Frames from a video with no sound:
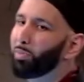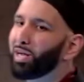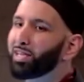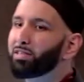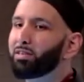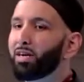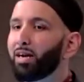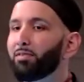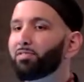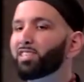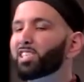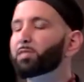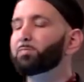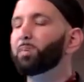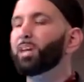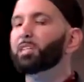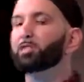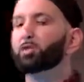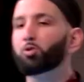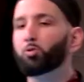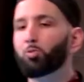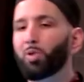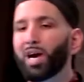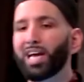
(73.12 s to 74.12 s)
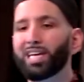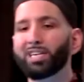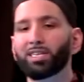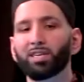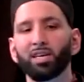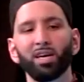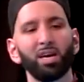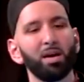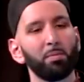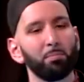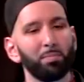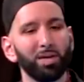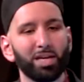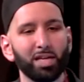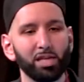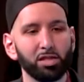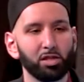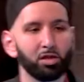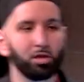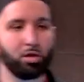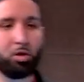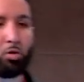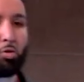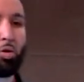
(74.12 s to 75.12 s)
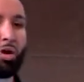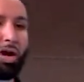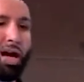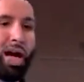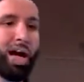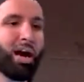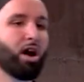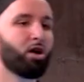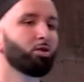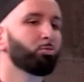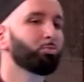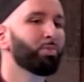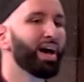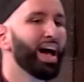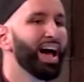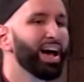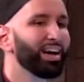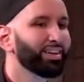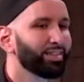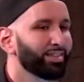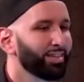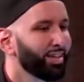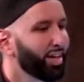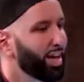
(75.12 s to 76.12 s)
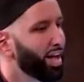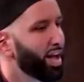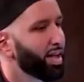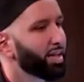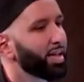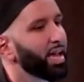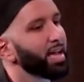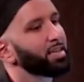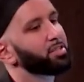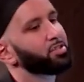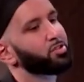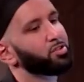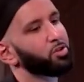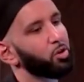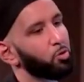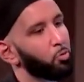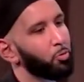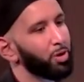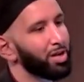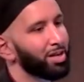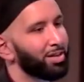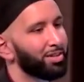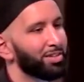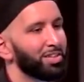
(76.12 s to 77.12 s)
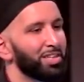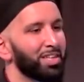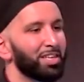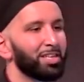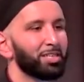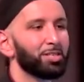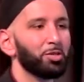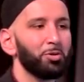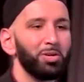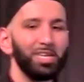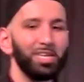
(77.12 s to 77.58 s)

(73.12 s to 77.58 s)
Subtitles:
Badr have a special rank, because you were held back against your will. So